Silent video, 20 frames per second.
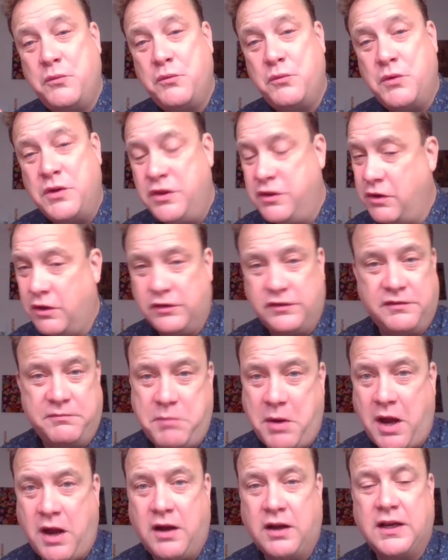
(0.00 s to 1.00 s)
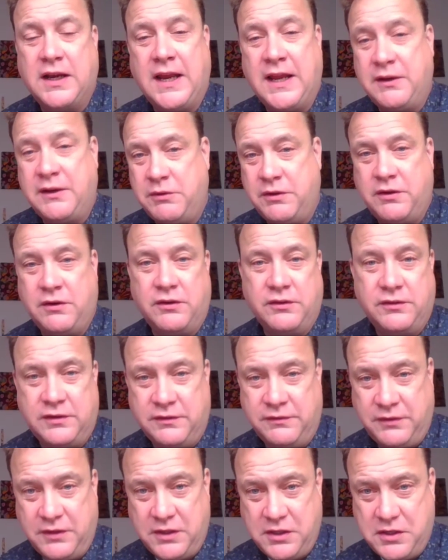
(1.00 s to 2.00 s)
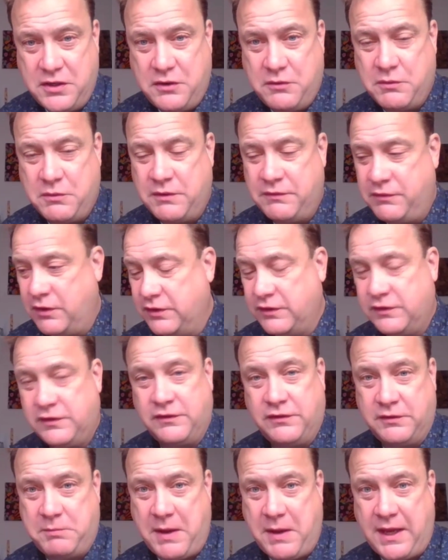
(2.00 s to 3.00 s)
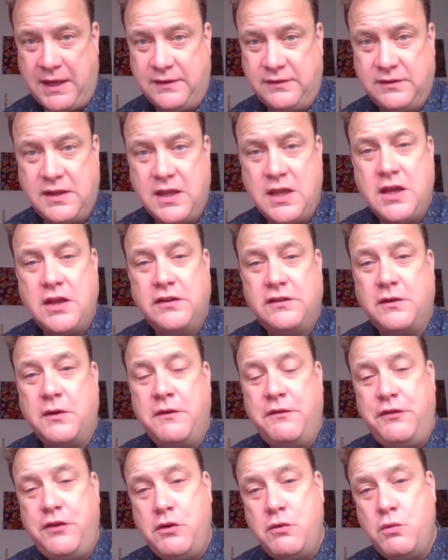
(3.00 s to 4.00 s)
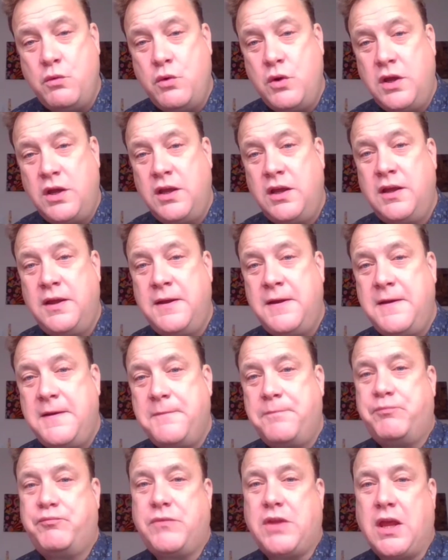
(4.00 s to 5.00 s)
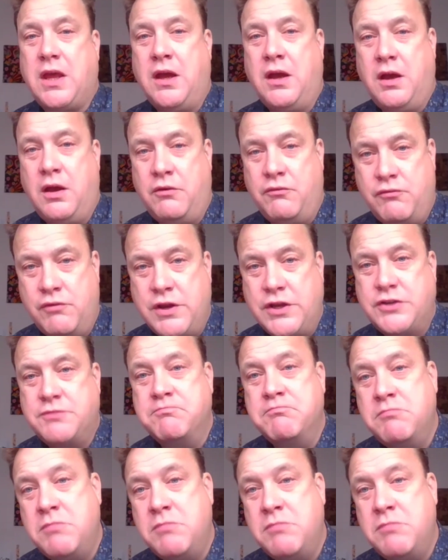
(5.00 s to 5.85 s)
with lots of parkland, with lots of space. So if you were a rich